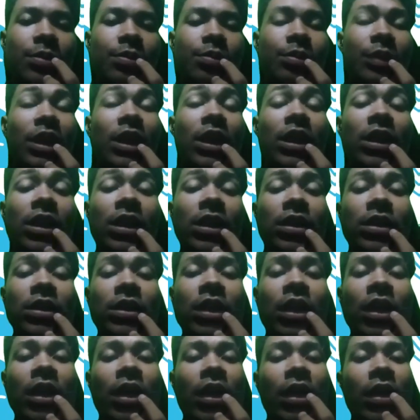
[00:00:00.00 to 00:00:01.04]

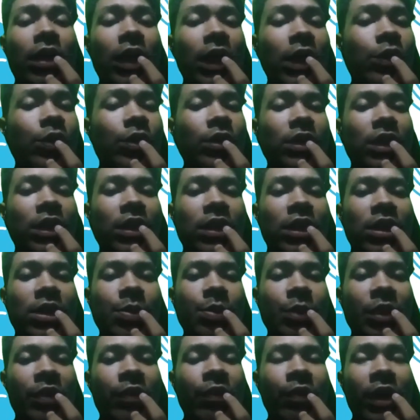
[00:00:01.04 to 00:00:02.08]
Beginning language learners
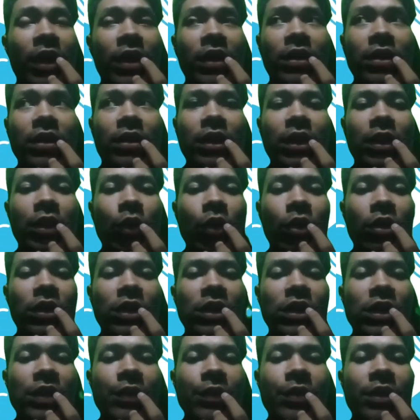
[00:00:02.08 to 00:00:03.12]
may find the
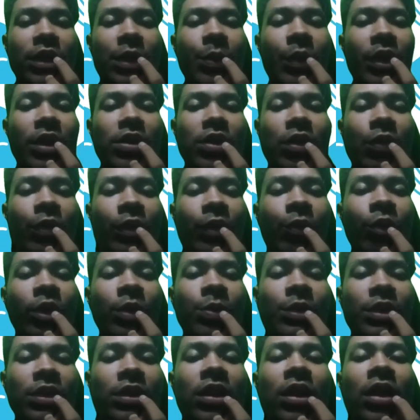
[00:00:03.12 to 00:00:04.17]
cognitive demands
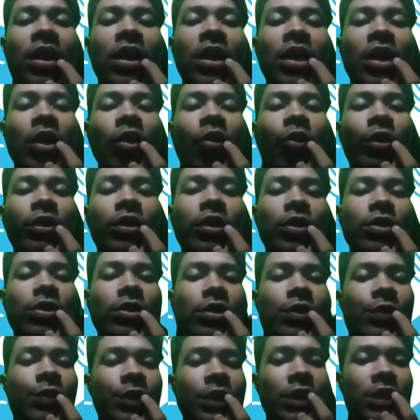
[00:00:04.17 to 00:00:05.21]
overwhelming without
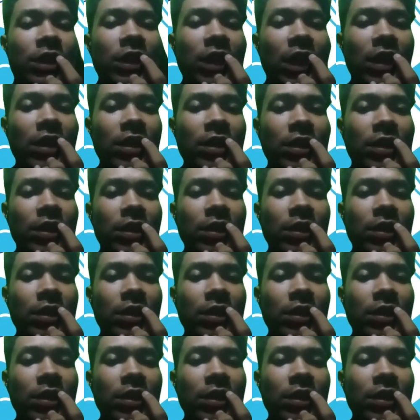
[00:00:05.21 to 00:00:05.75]
sufficient